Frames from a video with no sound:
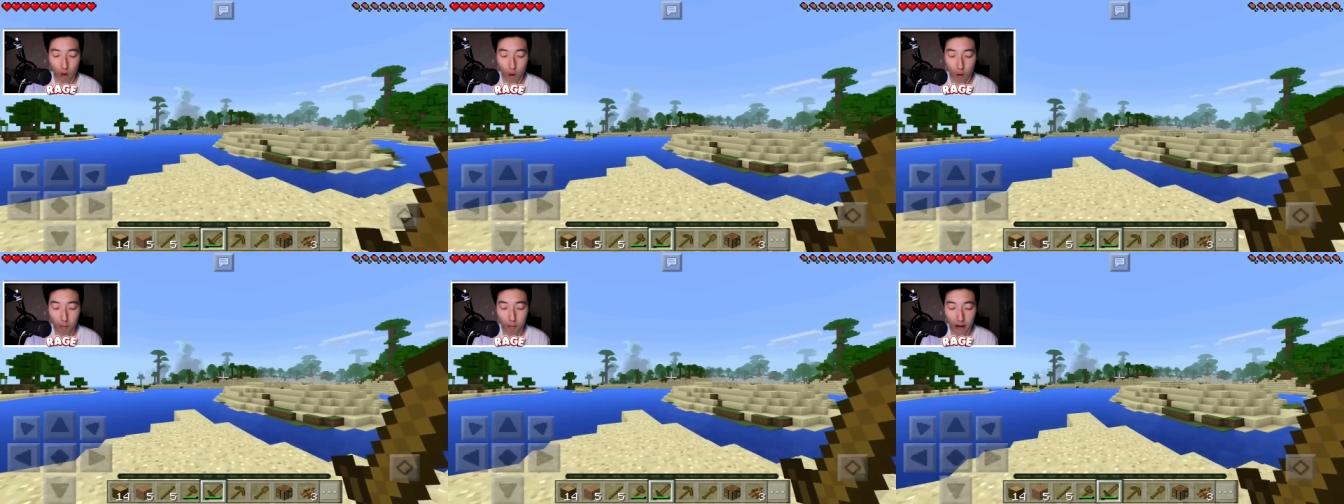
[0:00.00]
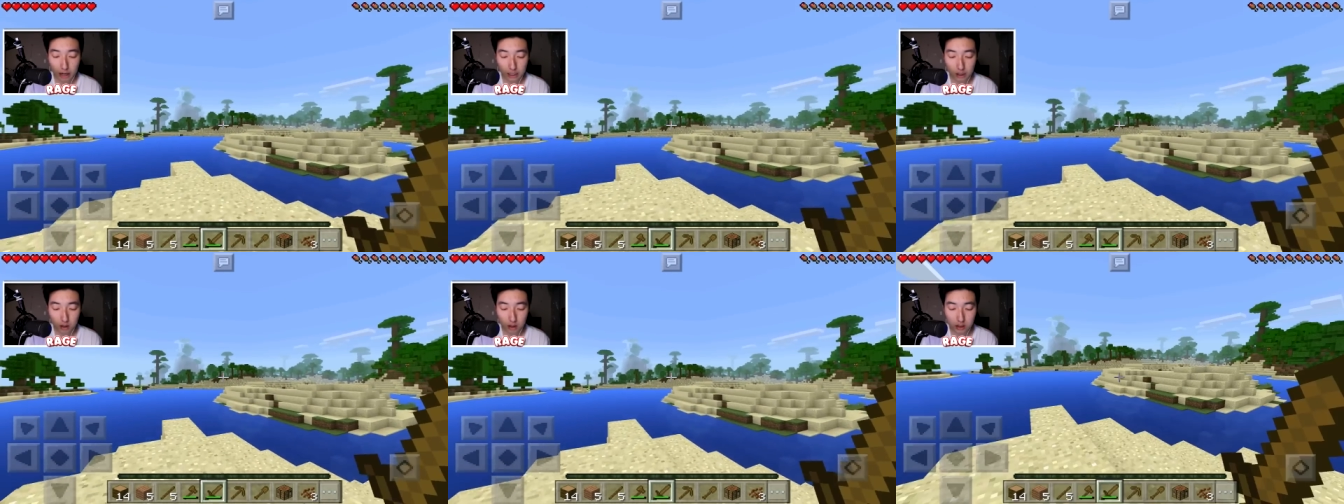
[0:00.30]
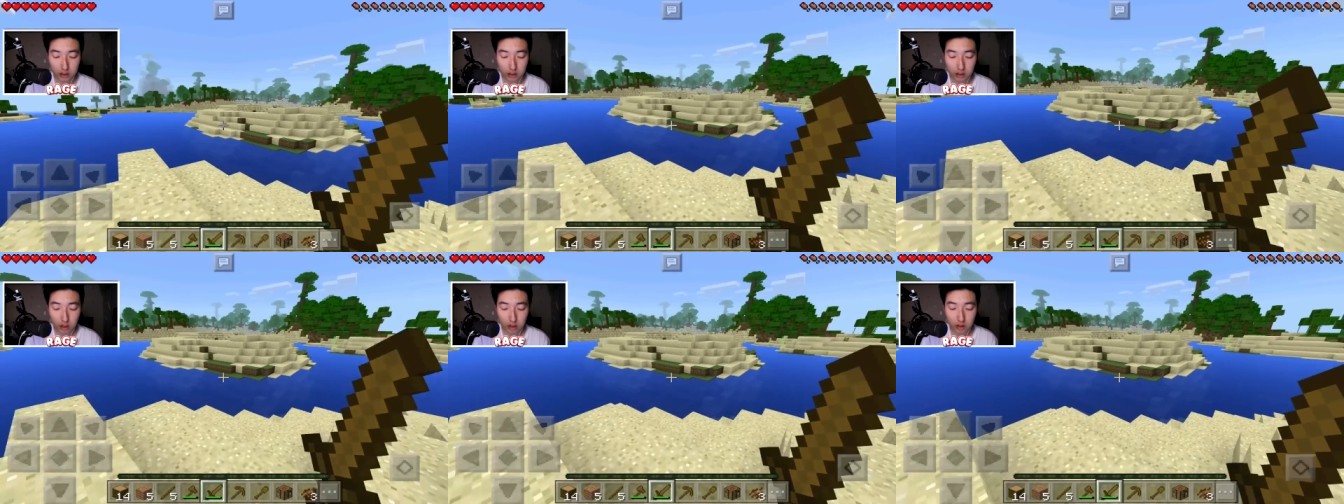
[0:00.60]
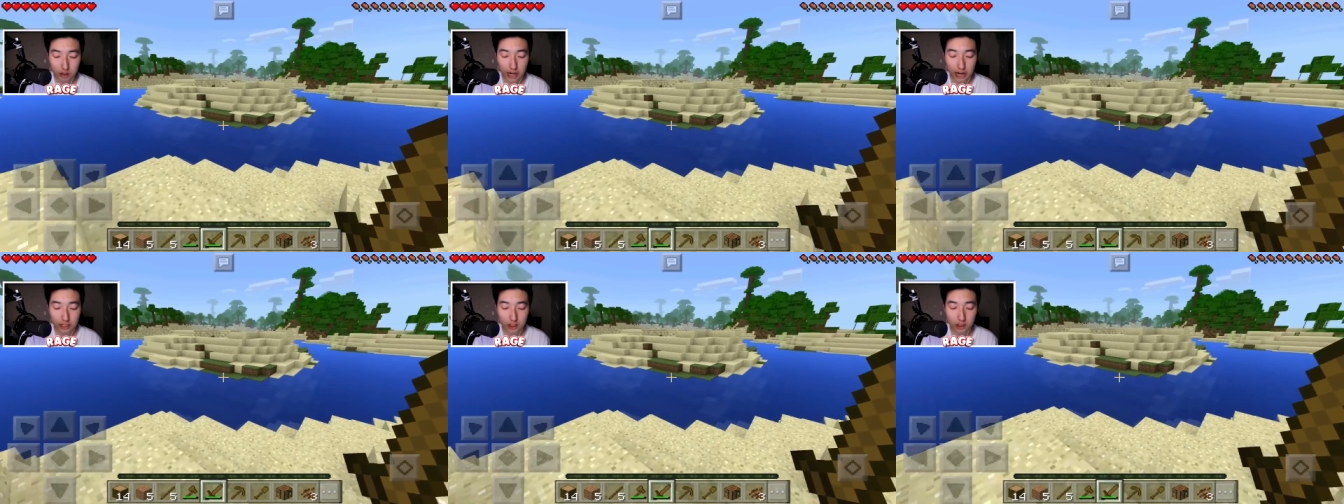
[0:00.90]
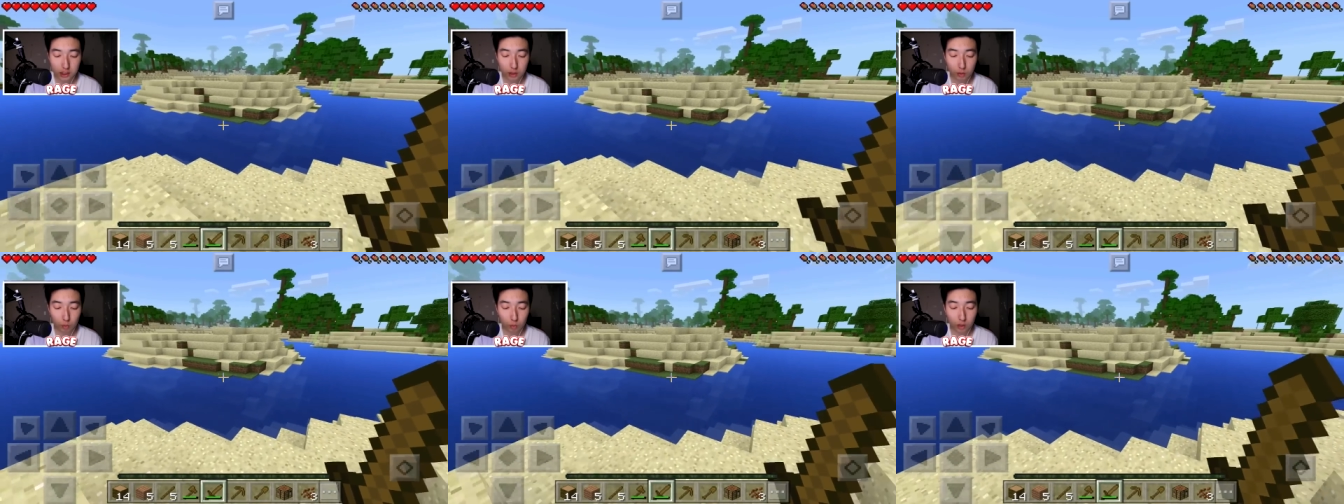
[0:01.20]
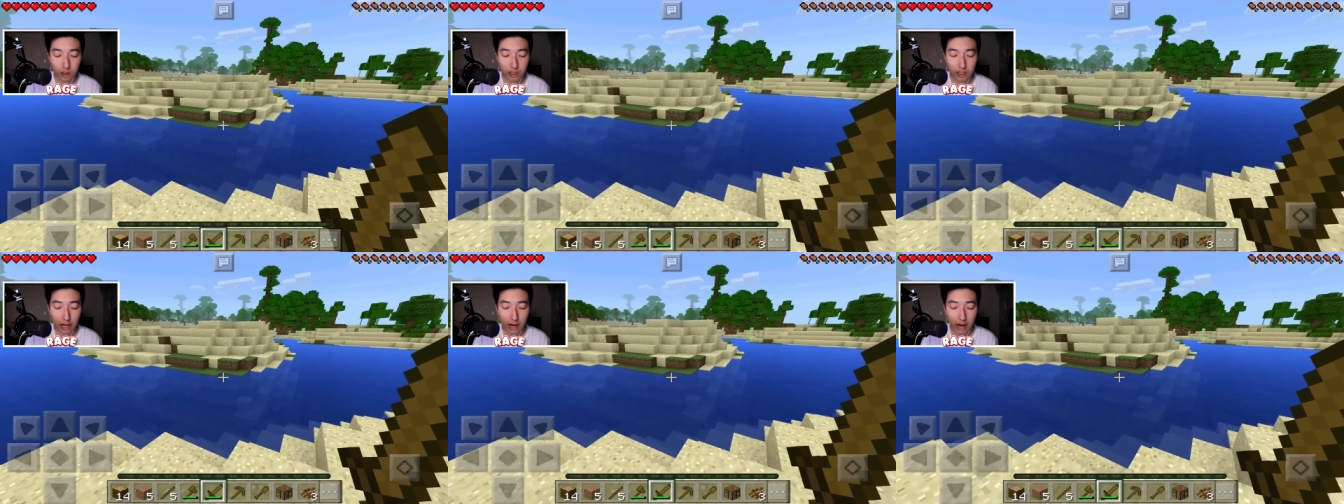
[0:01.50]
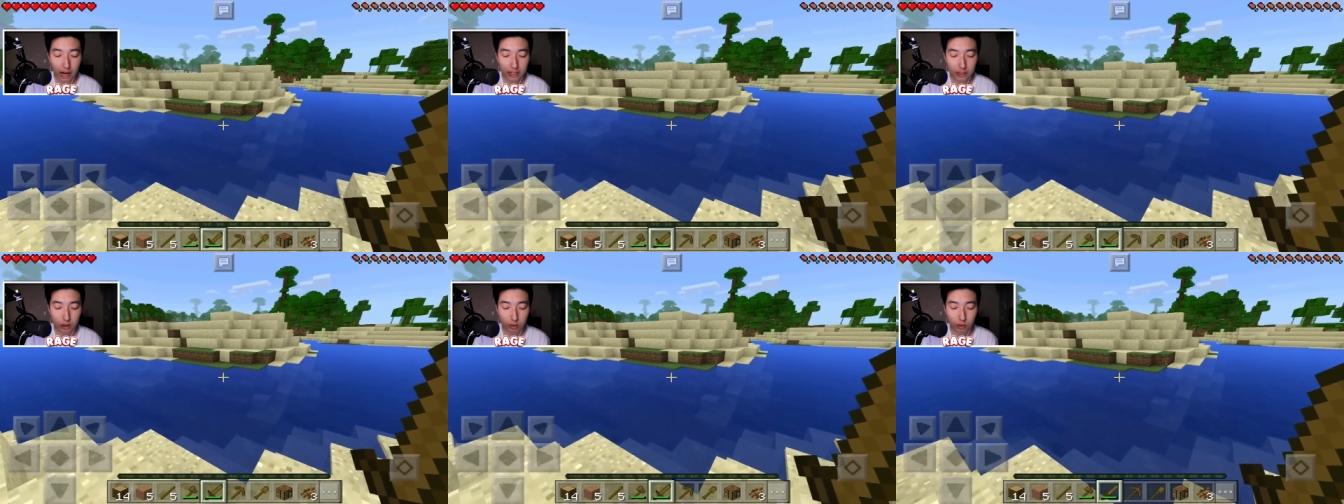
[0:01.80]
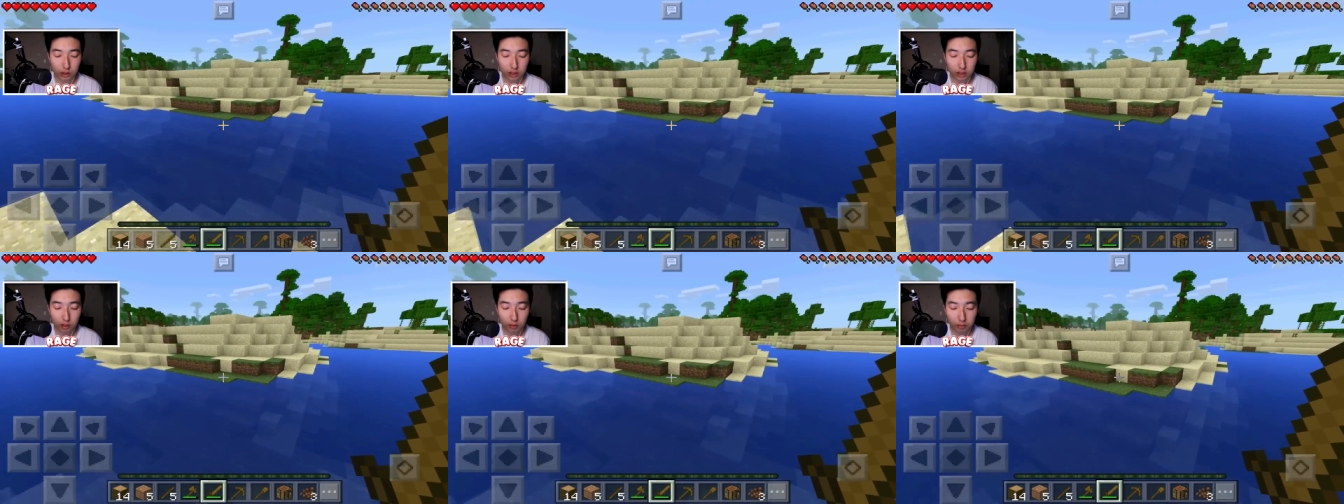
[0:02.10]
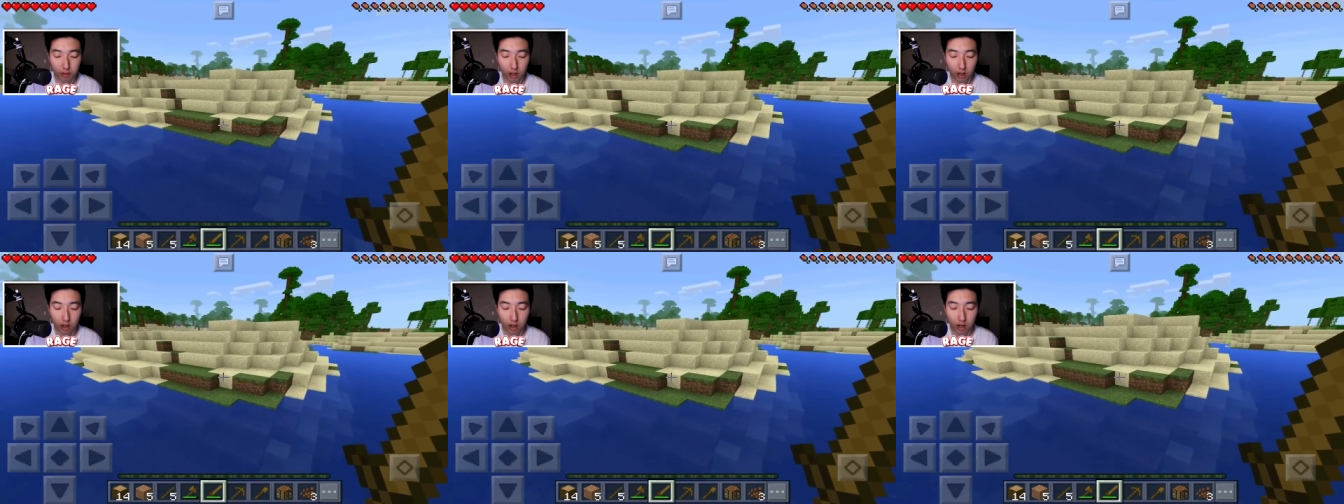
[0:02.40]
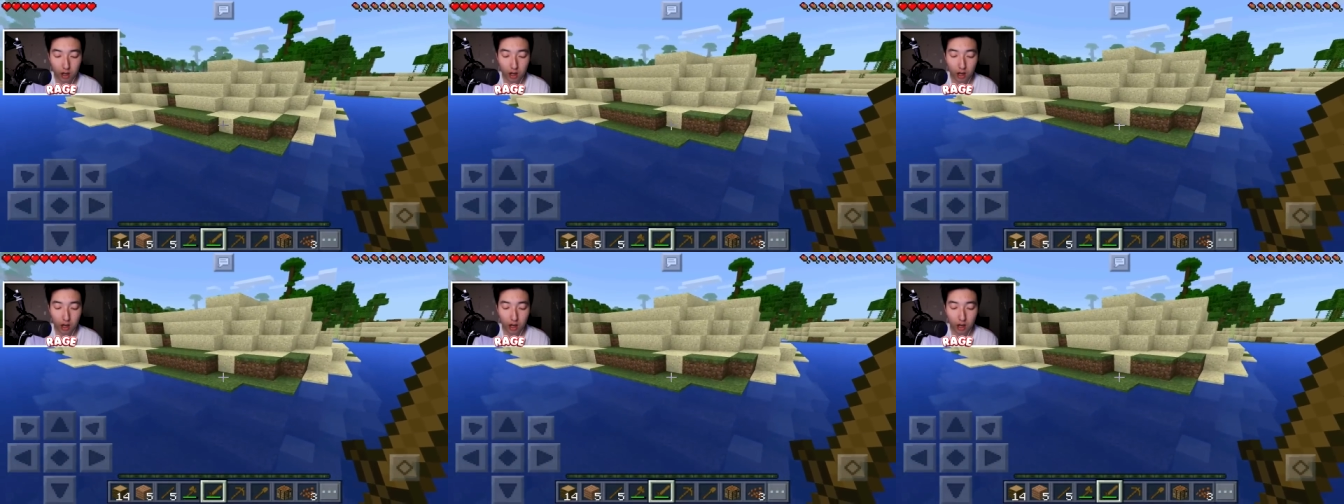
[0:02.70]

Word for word: Oh my goodness, there's actually really high trees up there.